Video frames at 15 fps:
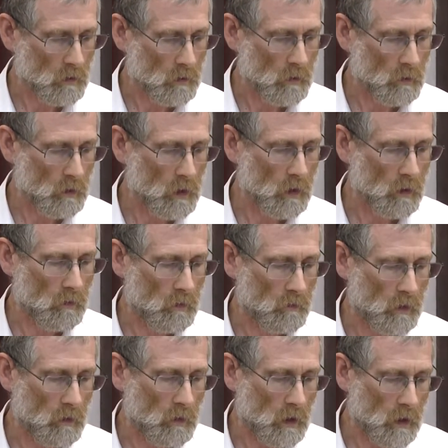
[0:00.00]
there is
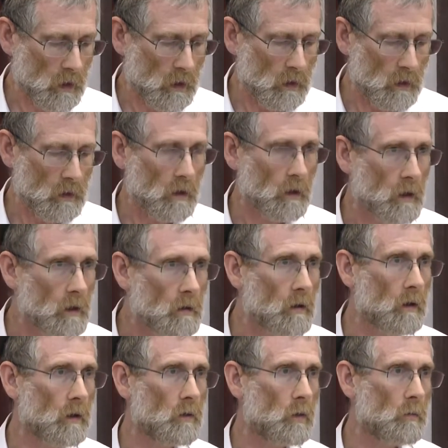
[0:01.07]
very clearly a
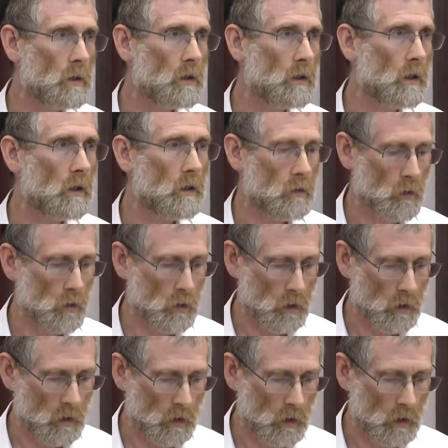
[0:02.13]
sense in rabbinic literature